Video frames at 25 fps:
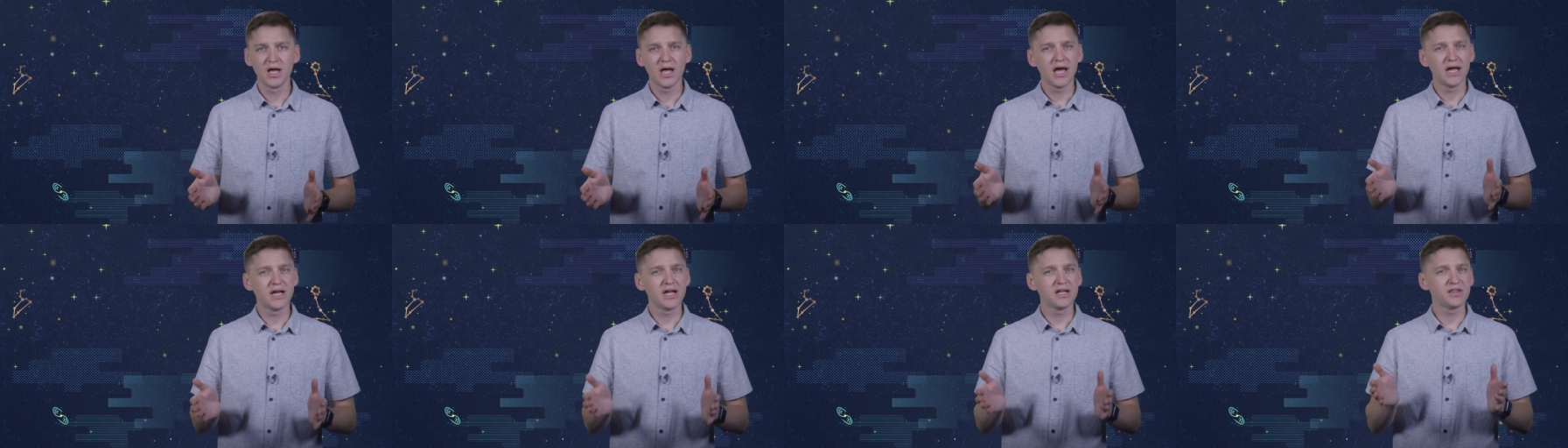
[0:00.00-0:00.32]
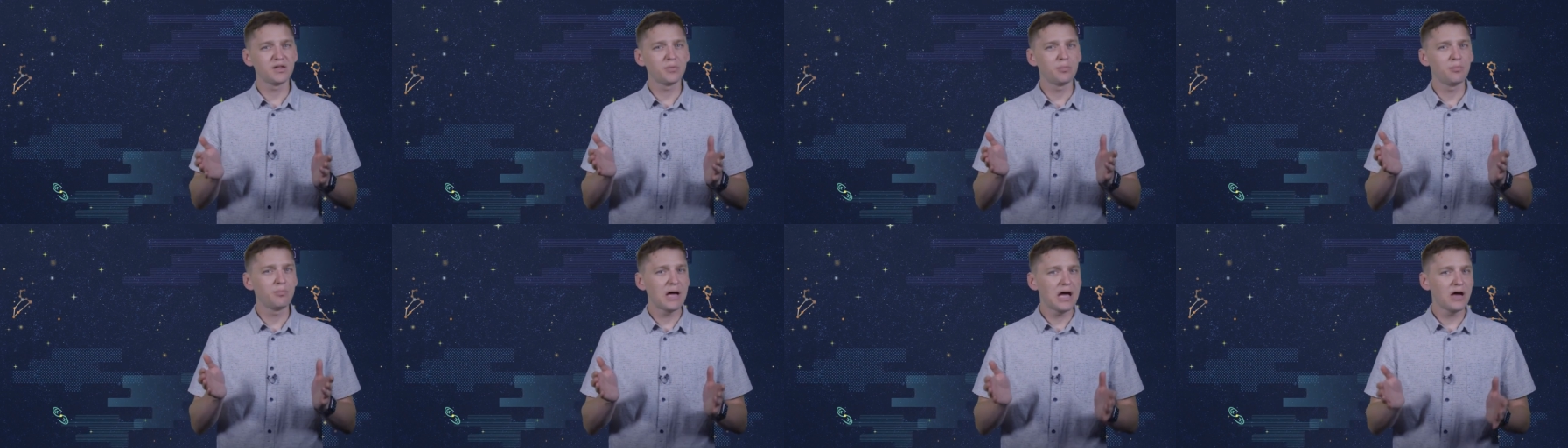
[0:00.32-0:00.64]
and at
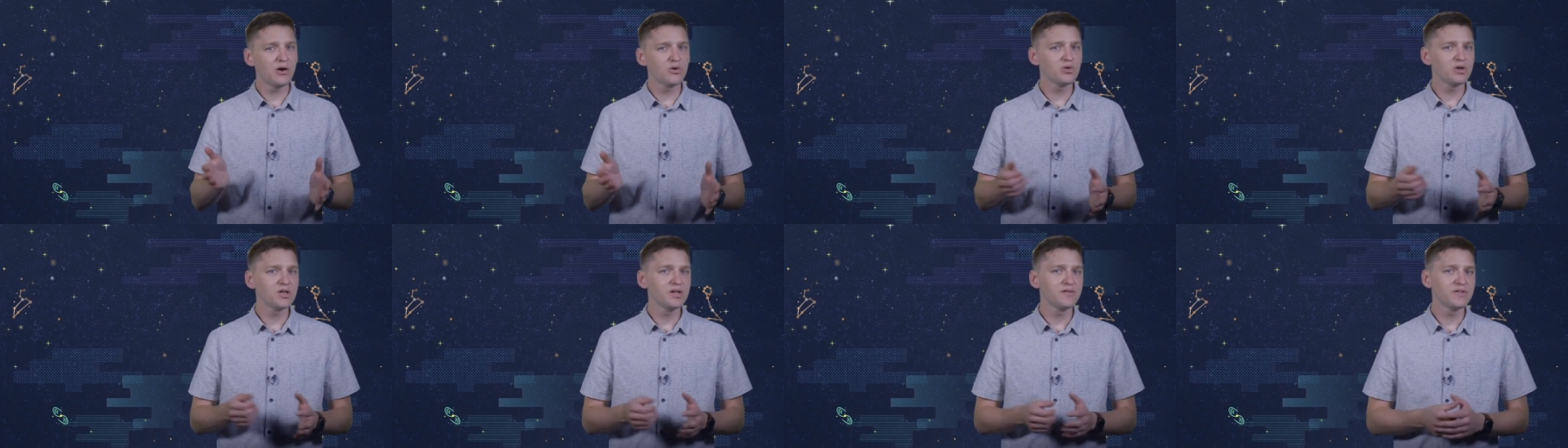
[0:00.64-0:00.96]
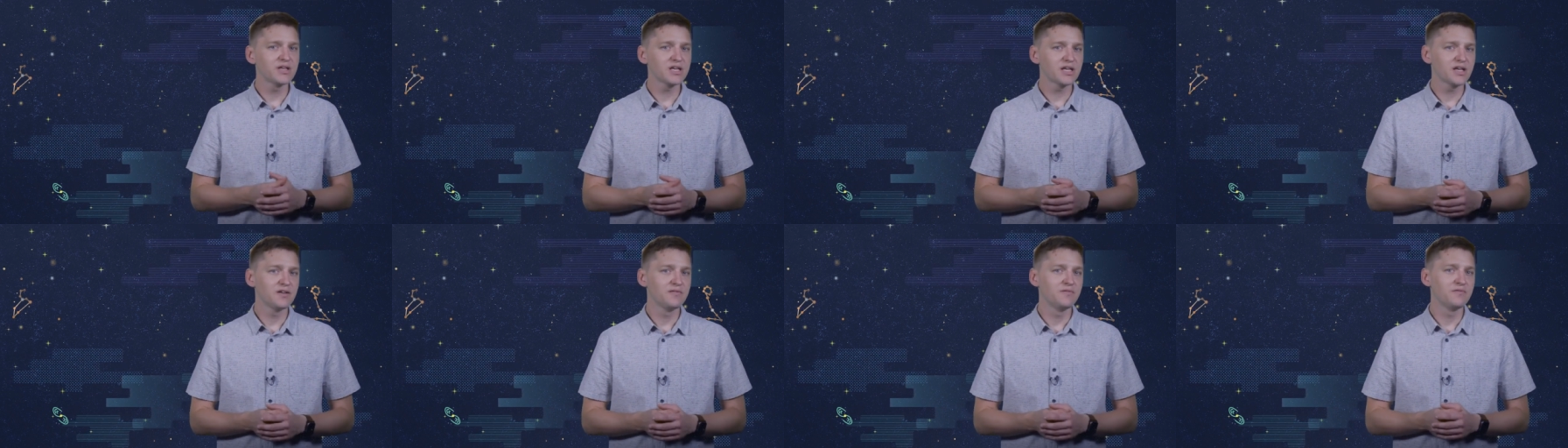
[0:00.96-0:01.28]
the boundary of
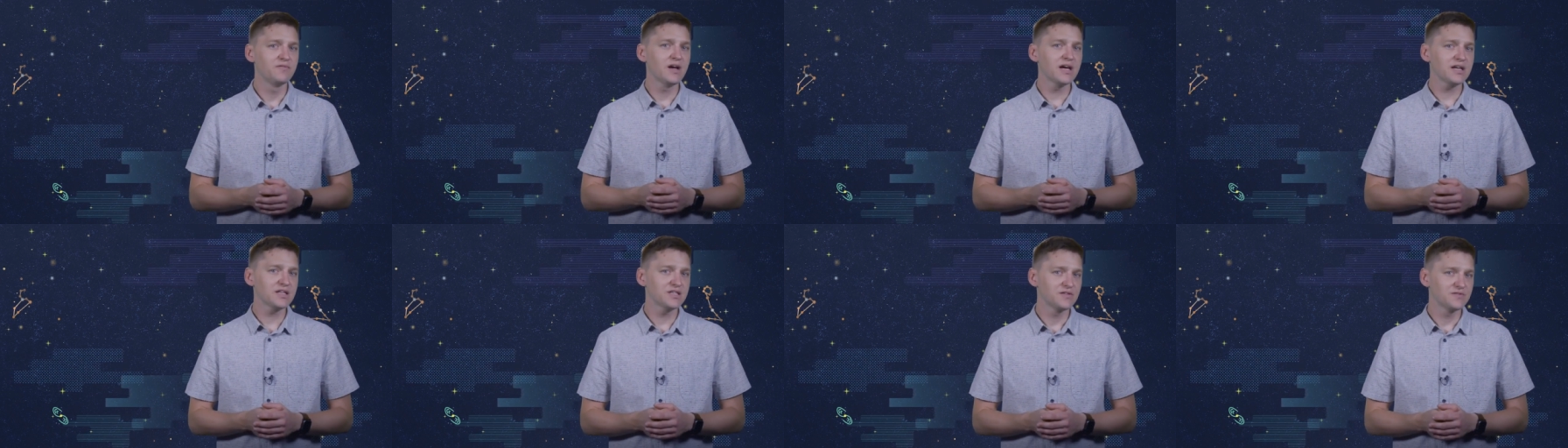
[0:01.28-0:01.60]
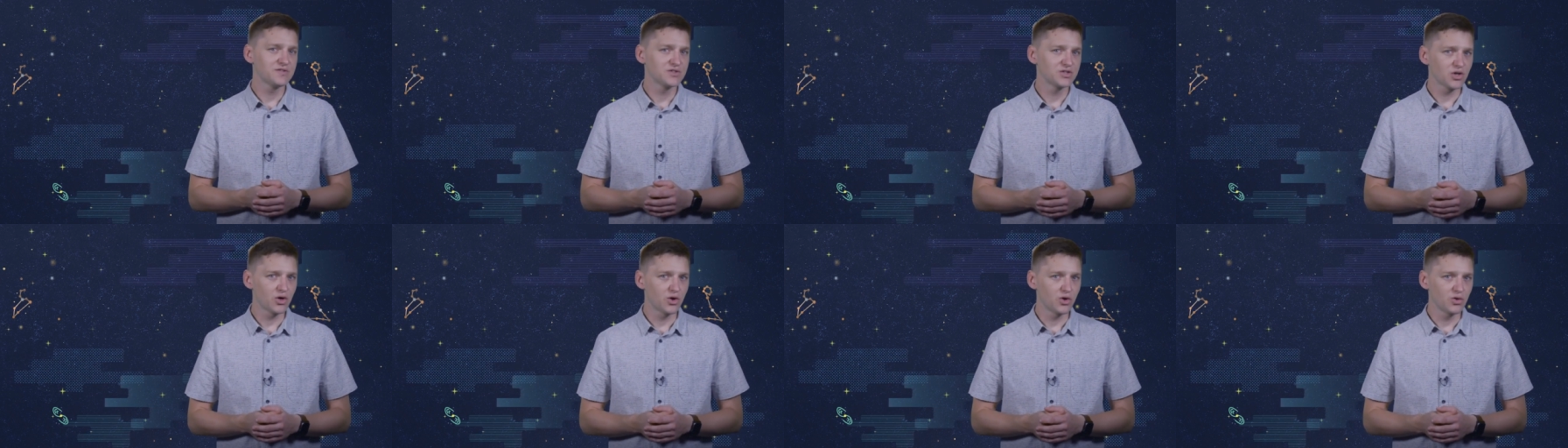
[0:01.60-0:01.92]
the
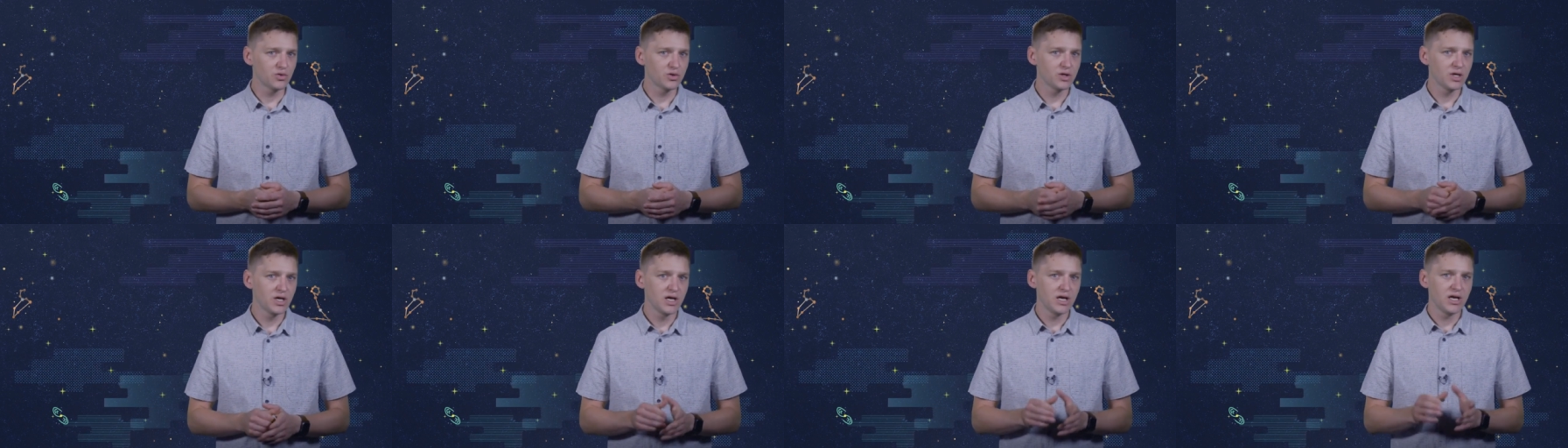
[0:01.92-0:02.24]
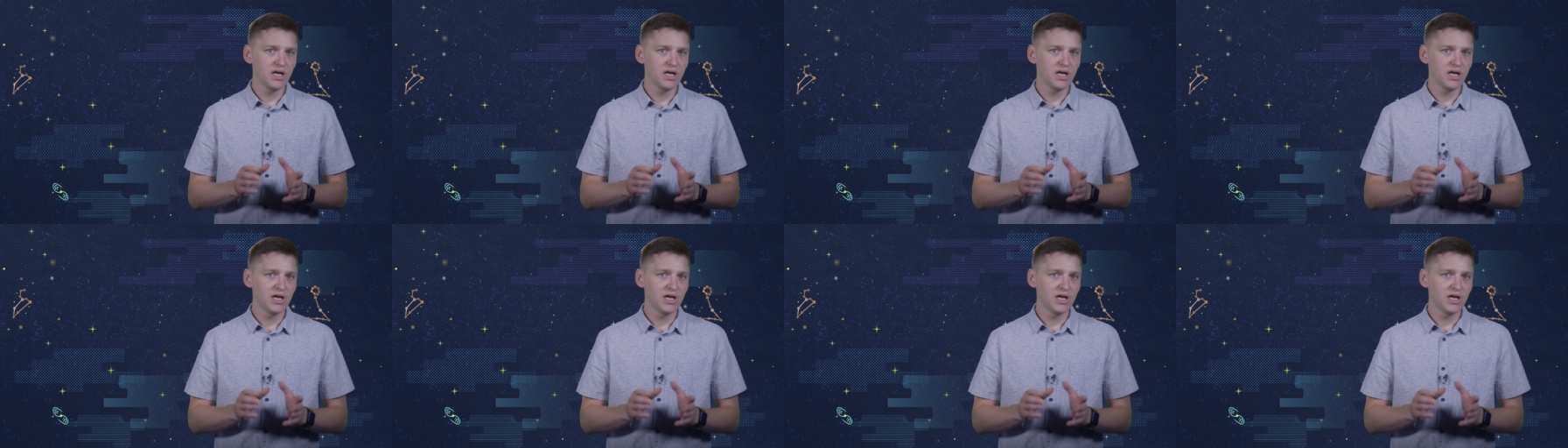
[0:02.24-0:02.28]
convective zone,